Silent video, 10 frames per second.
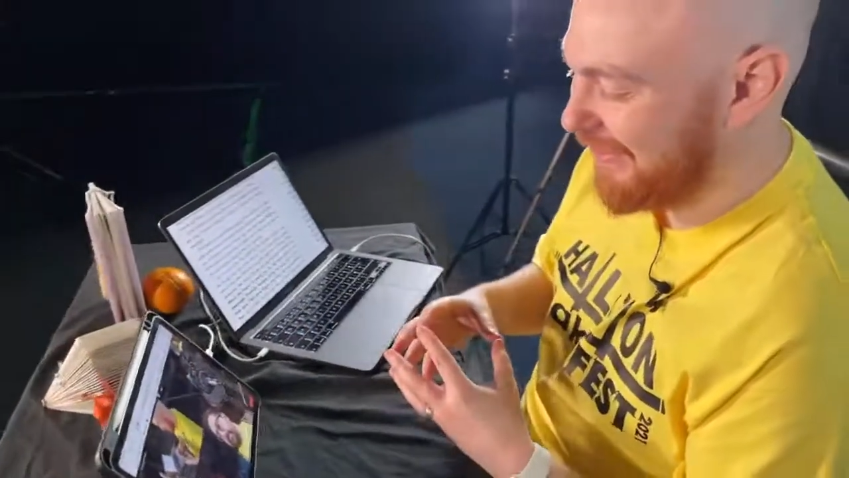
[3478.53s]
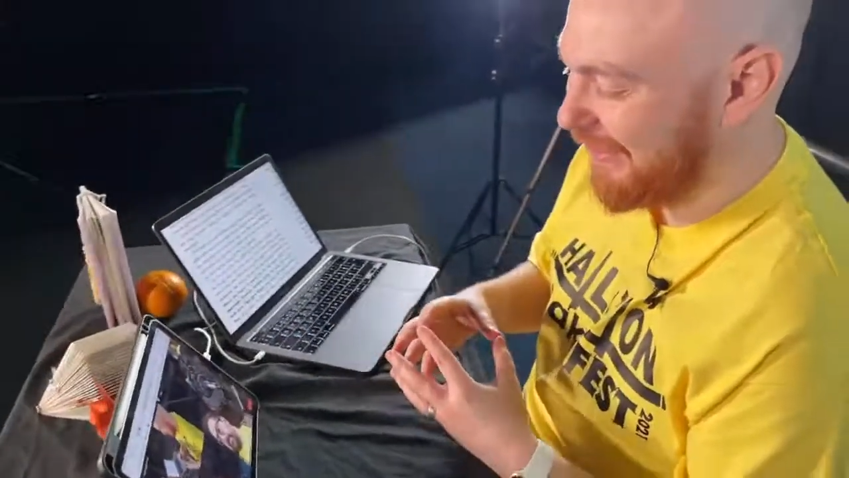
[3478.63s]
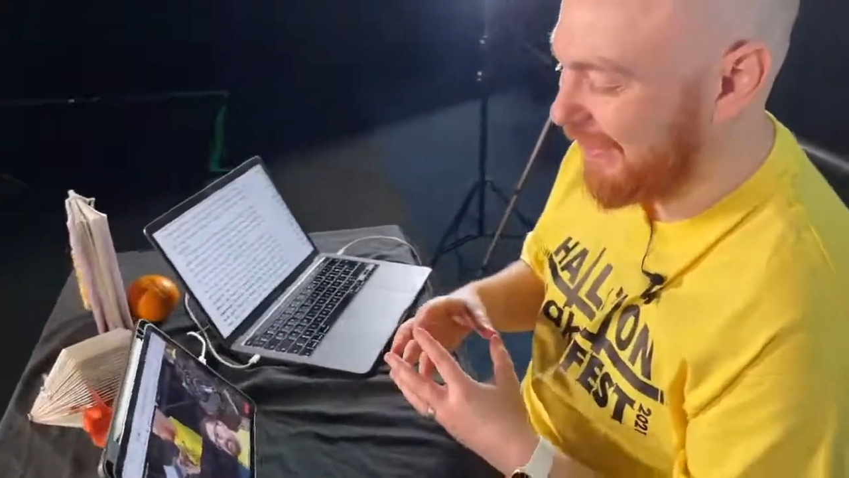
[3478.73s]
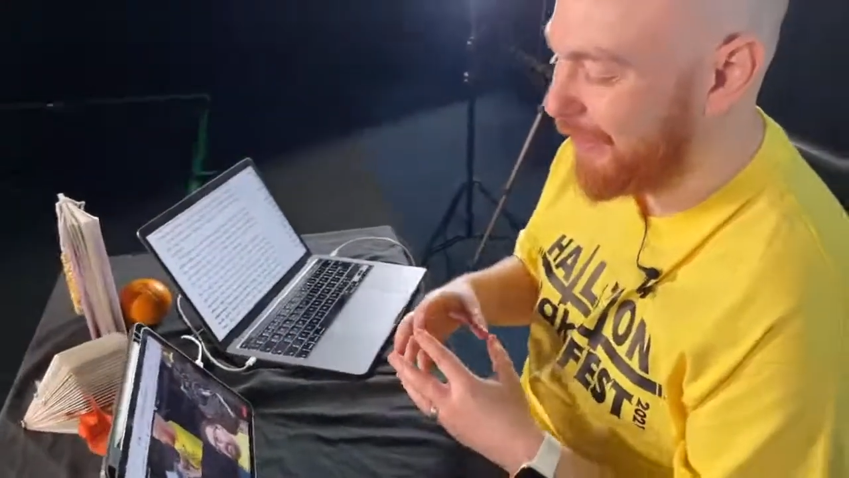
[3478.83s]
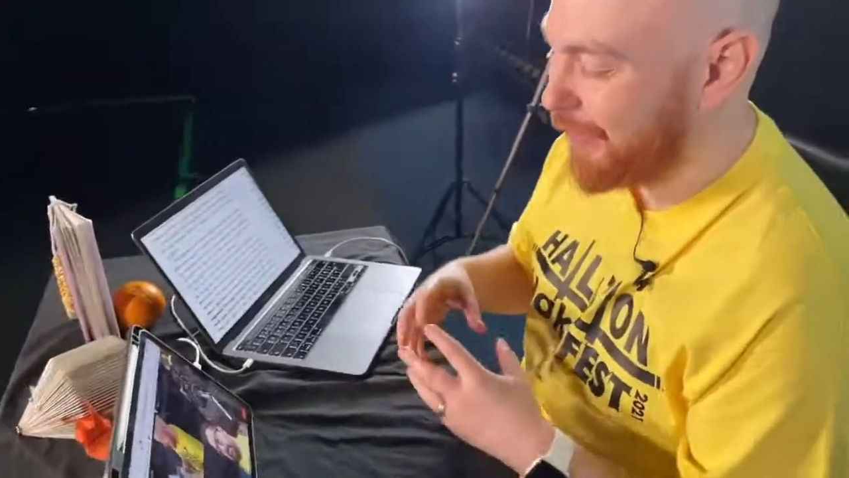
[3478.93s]

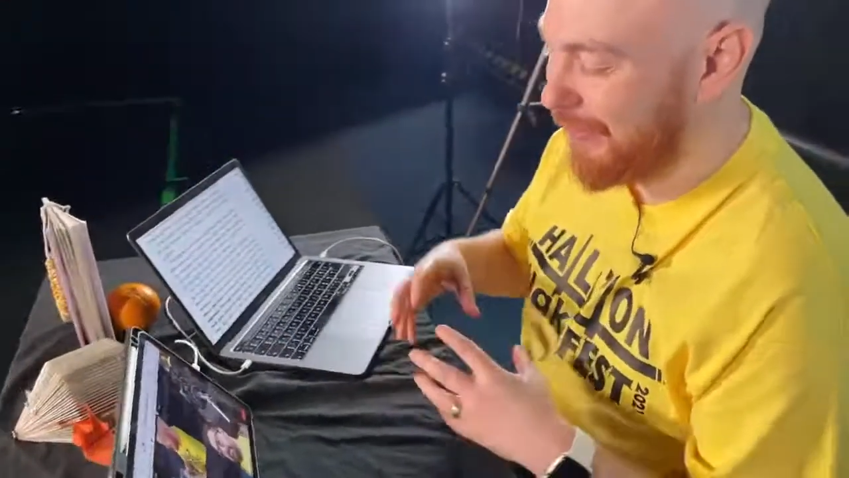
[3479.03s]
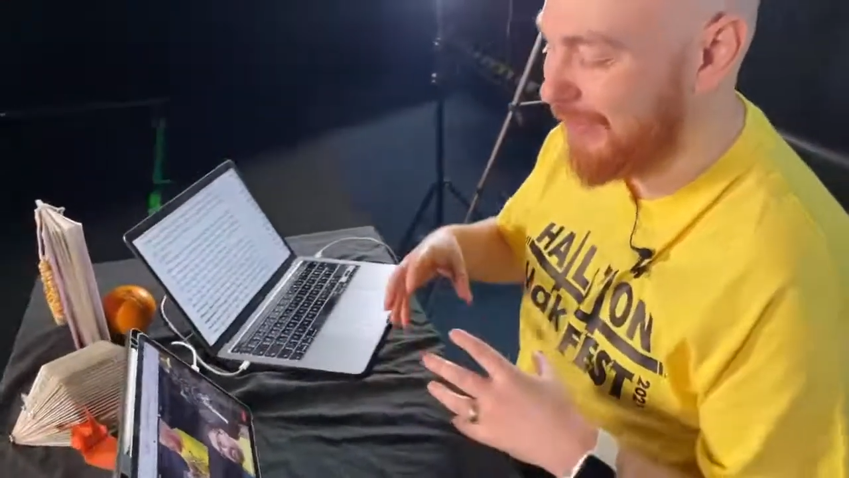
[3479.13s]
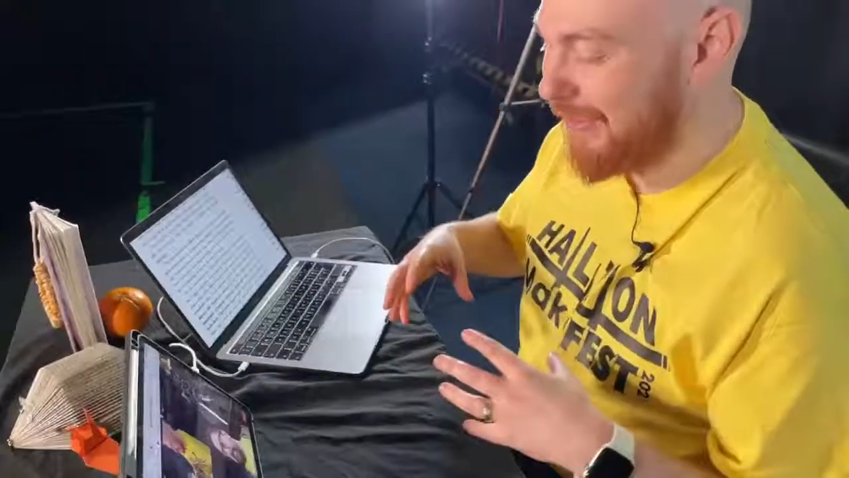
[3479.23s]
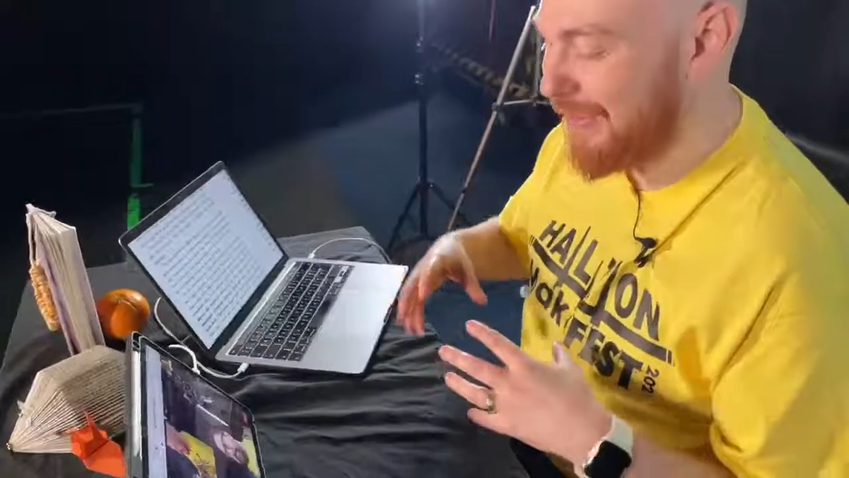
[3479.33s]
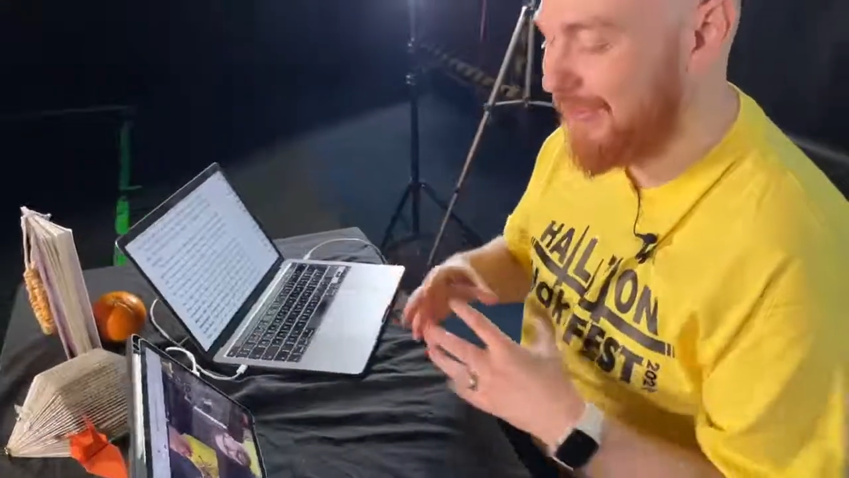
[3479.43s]
I know that
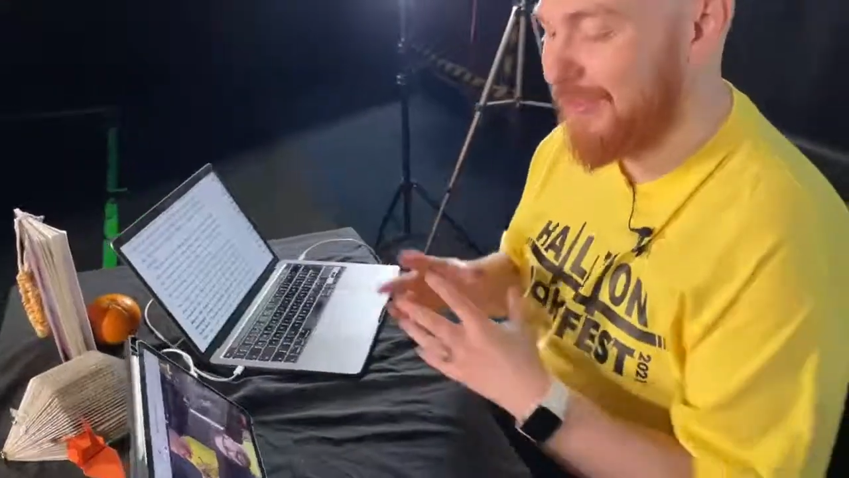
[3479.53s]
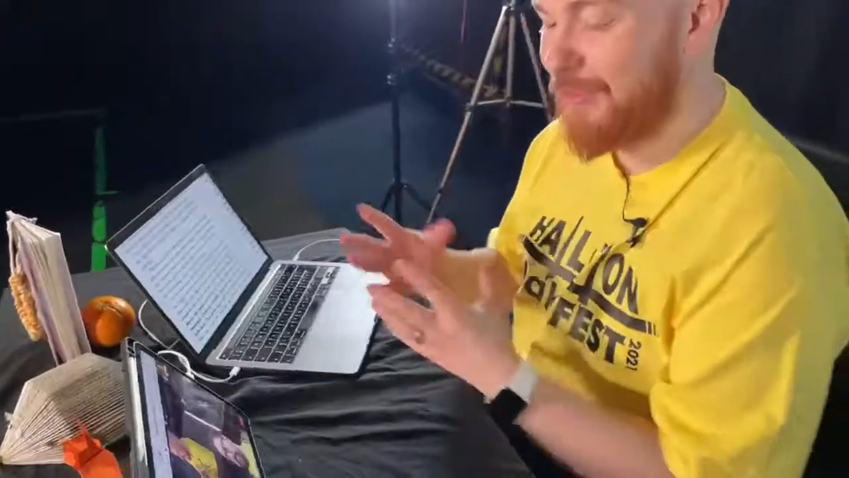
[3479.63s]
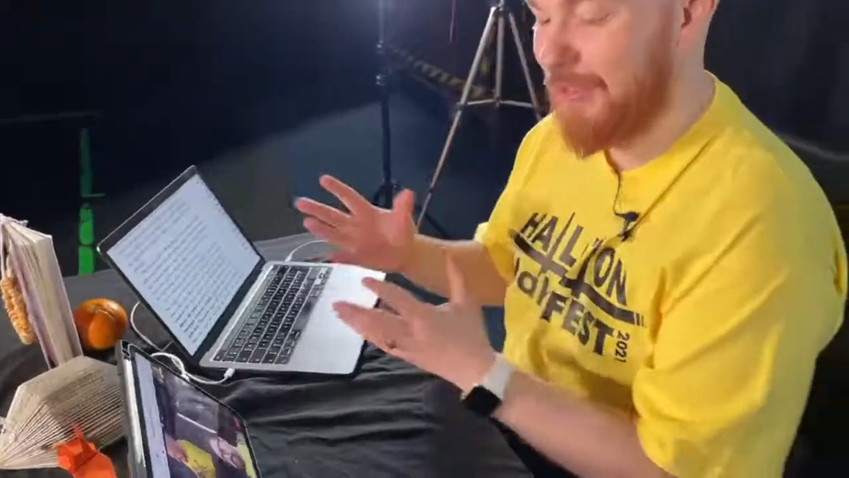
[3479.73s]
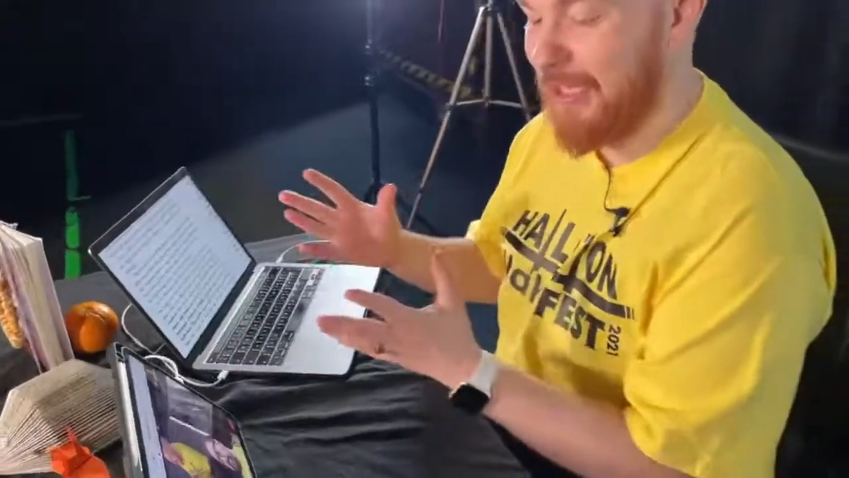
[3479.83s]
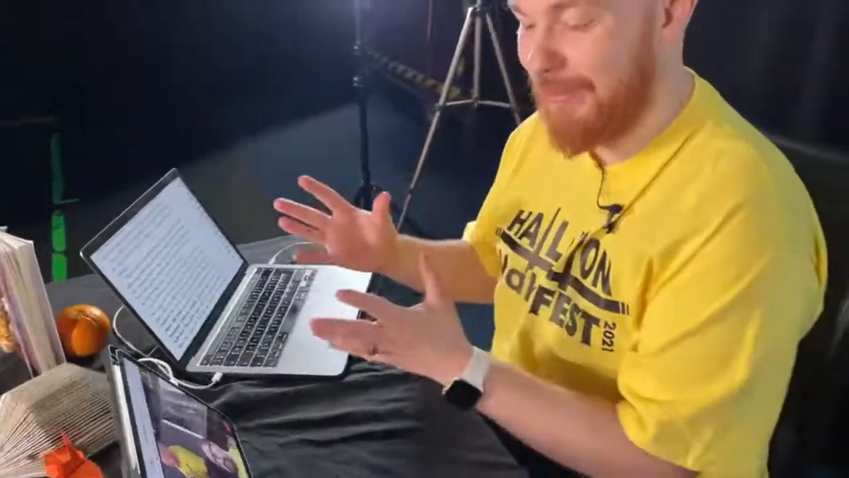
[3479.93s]
it's
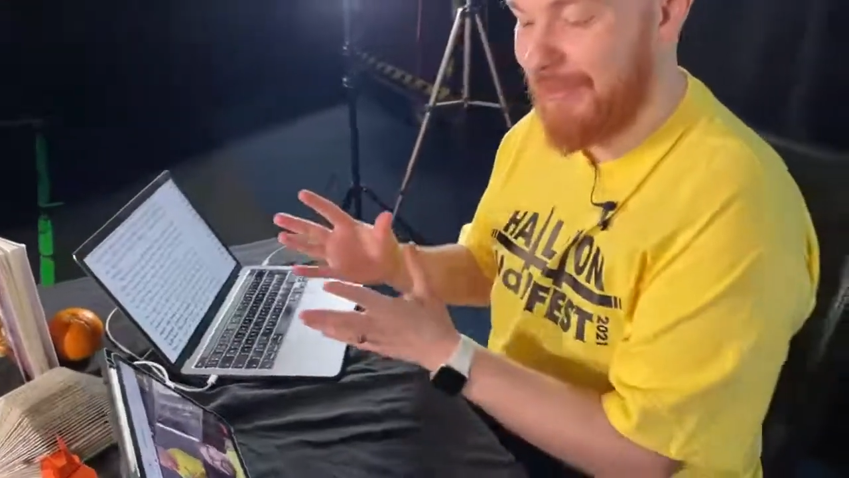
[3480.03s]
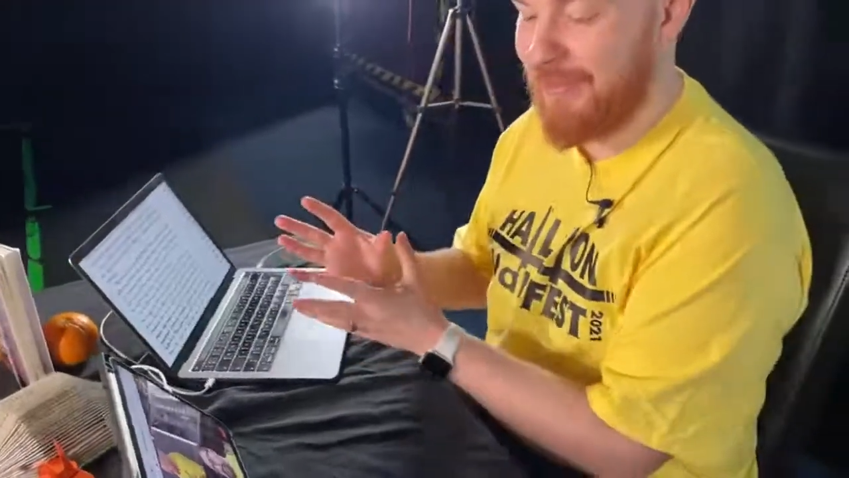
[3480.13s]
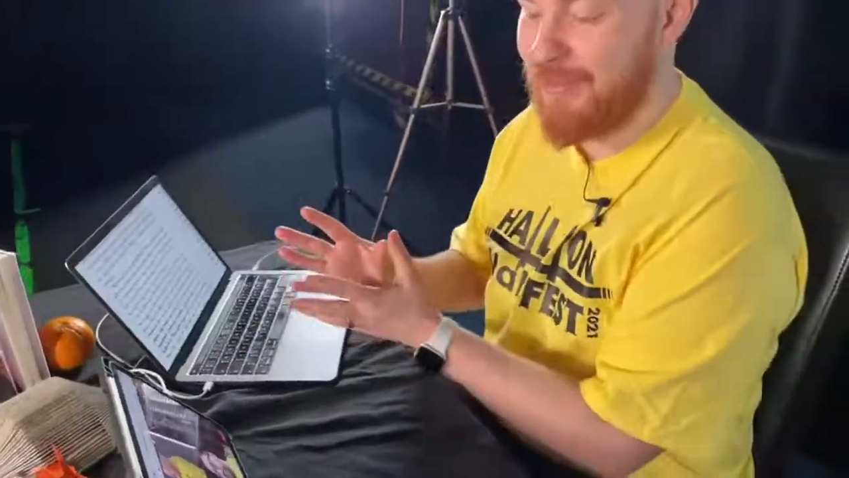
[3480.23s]
describing